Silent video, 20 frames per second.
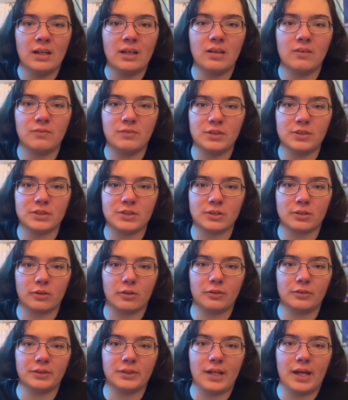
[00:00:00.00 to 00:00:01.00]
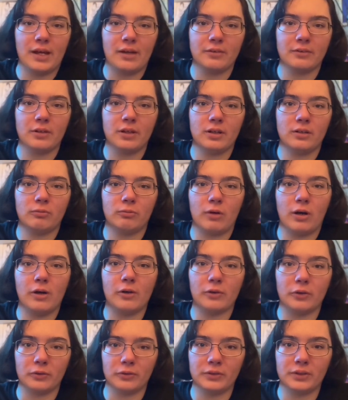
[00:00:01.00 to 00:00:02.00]
If you scroll down
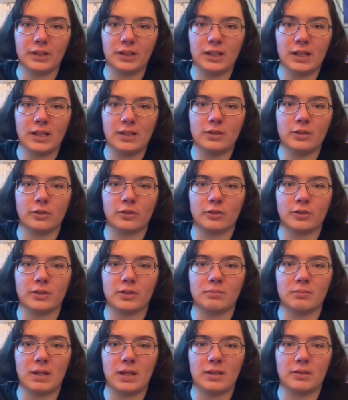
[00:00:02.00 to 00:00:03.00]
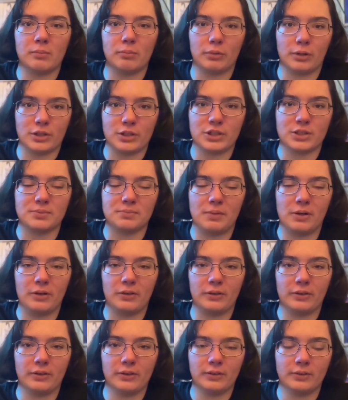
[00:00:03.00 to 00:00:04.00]
while holding it, you're going to make the brush
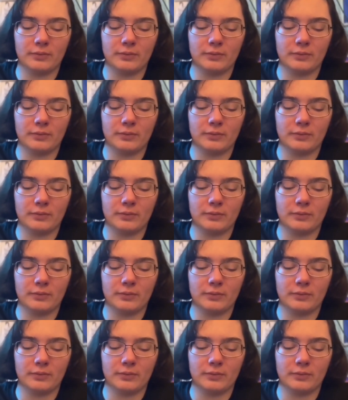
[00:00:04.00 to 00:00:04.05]
smaller.